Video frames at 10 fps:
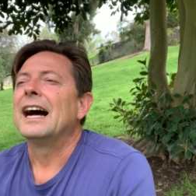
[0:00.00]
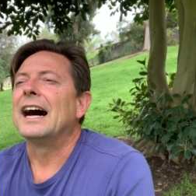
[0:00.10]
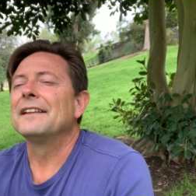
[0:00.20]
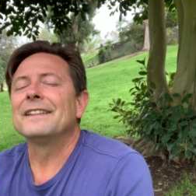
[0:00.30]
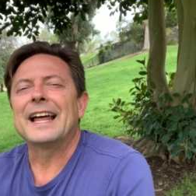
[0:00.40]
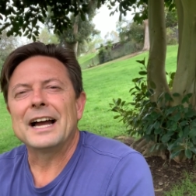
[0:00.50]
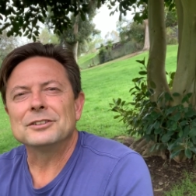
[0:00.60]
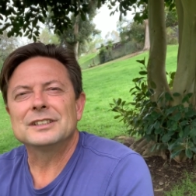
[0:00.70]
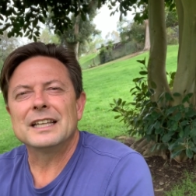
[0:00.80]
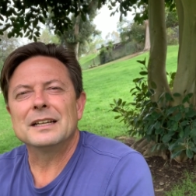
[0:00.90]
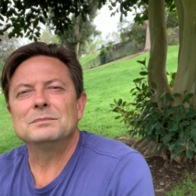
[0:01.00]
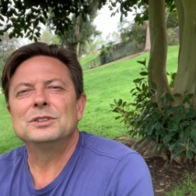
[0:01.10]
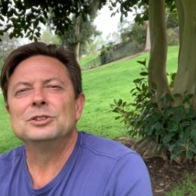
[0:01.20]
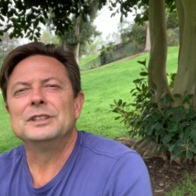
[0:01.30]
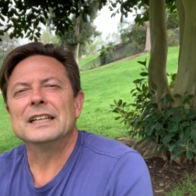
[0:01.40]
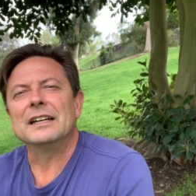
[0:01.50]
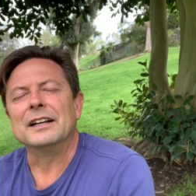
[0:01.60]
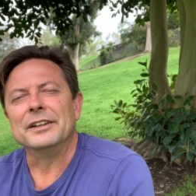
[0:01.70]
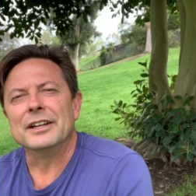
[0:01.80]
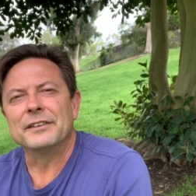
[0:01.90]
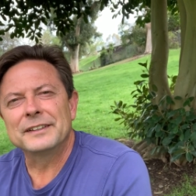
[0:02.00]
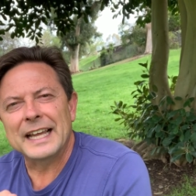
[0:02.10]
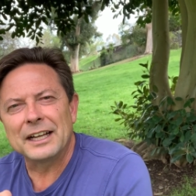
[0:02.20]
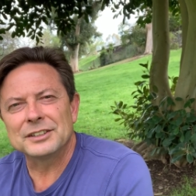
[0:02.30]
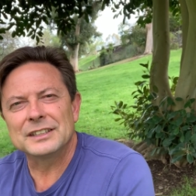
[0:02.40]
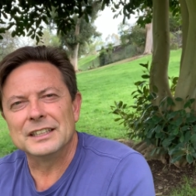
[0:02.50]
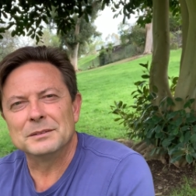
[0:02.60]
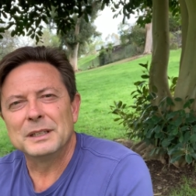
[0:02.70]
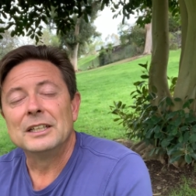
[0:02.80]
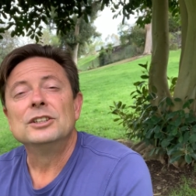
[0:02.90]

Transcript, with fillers: allows them to get enough calcium